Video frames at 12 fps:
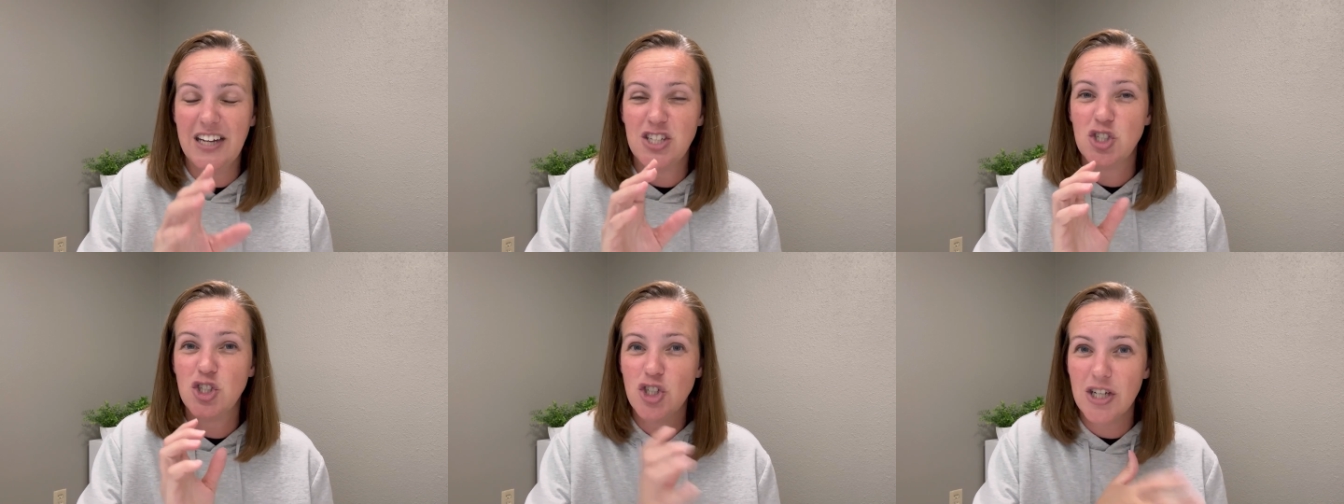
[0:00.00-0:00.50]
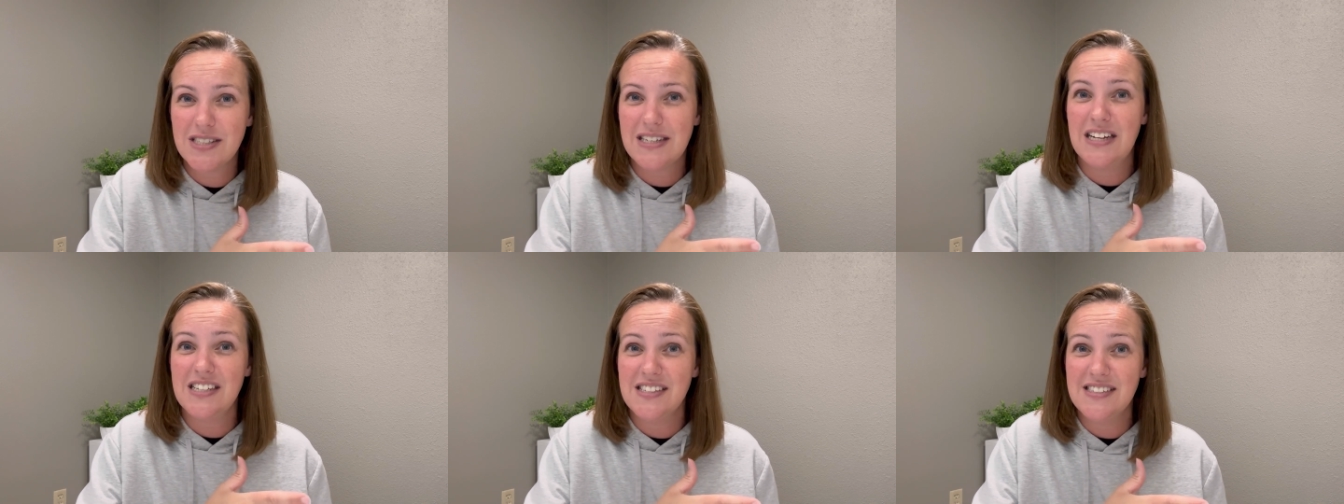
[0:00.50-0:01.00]
I just
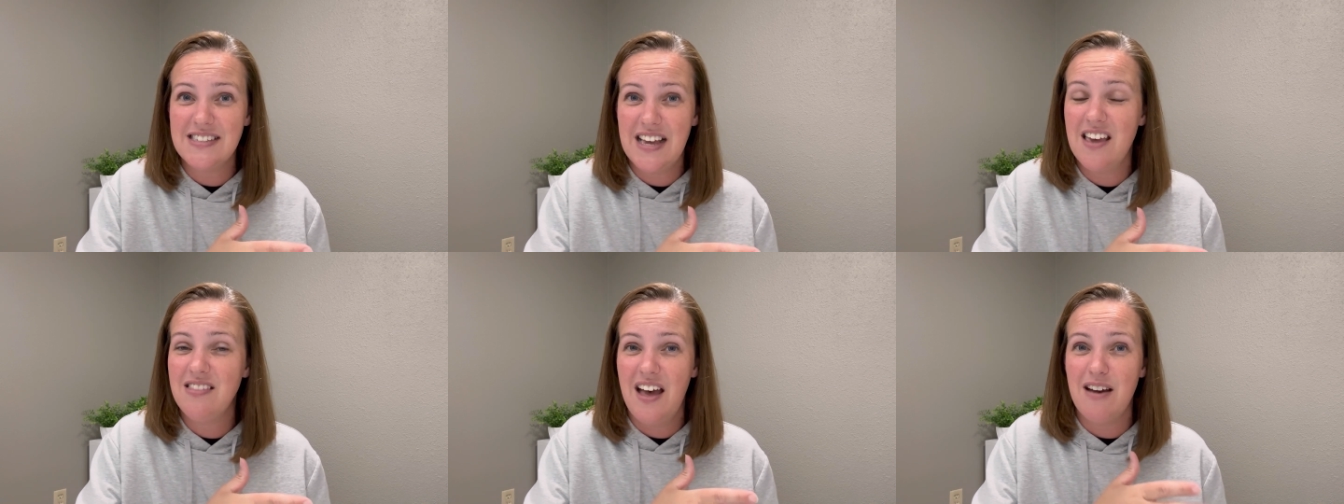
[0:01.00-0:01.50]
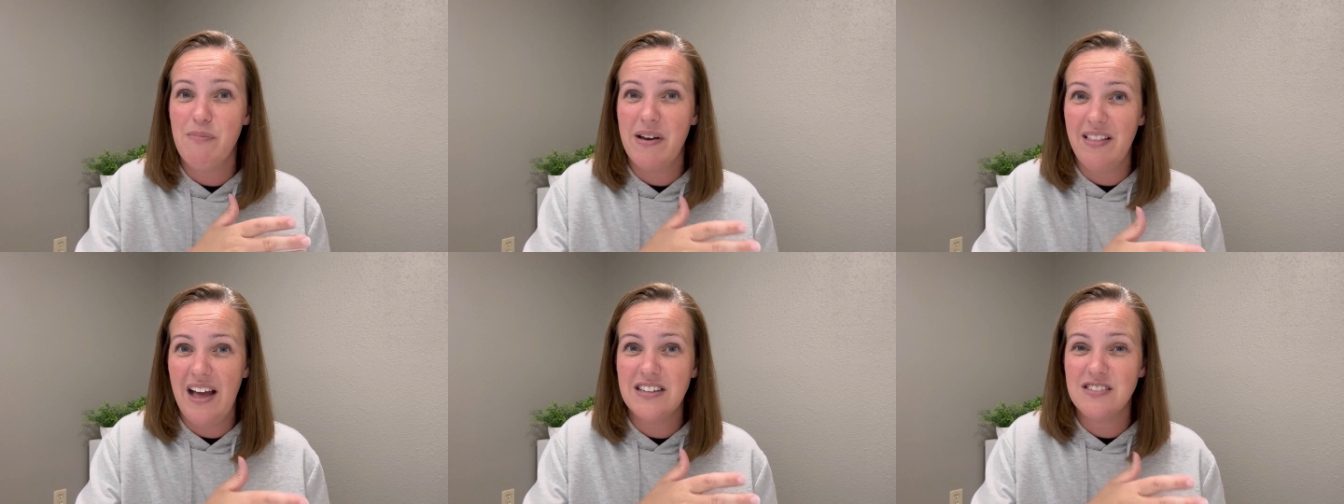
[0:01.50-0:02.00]
got done saying that in my
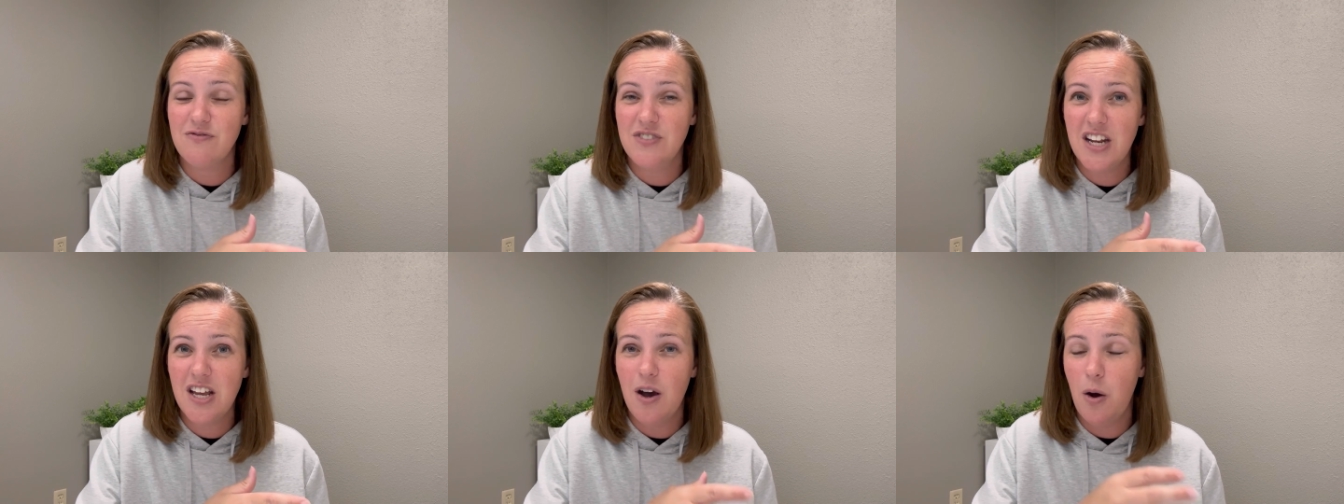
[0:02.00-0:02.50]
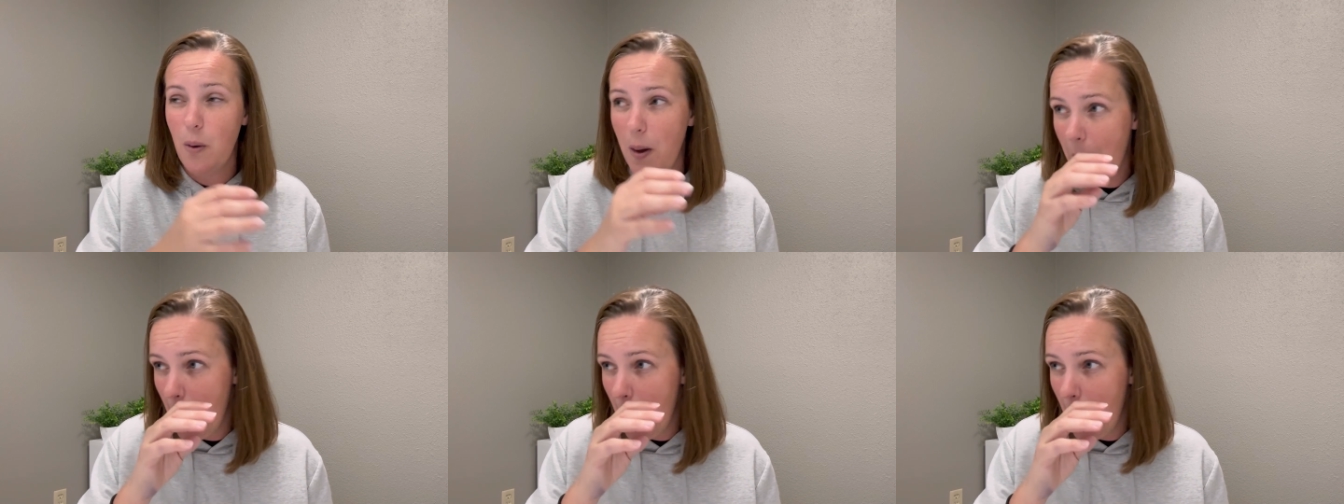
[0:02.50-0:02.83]
last video